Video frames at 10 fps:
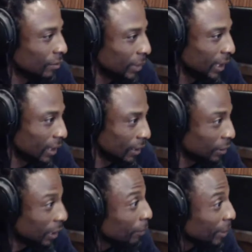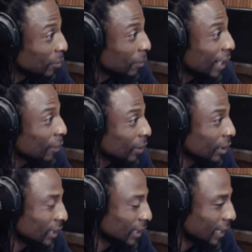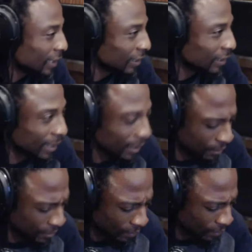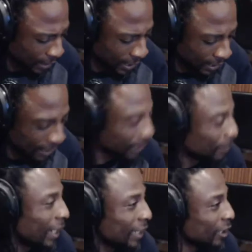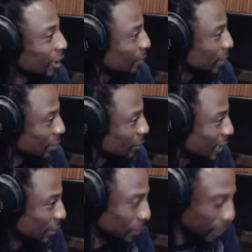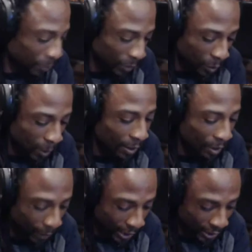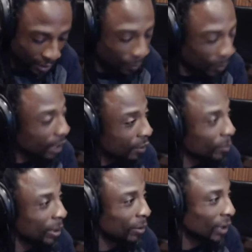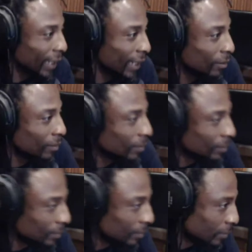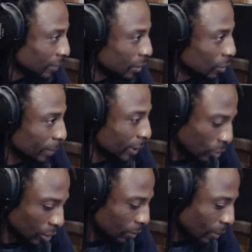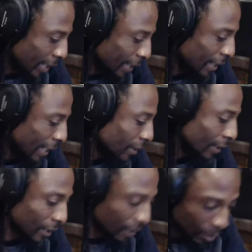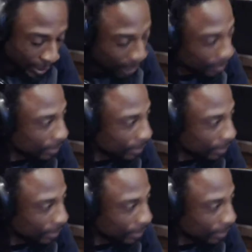Because some people make realizations that it doesn't match up with the way the rest of the other people look at them. You know what I mean? Or the way they look at other people.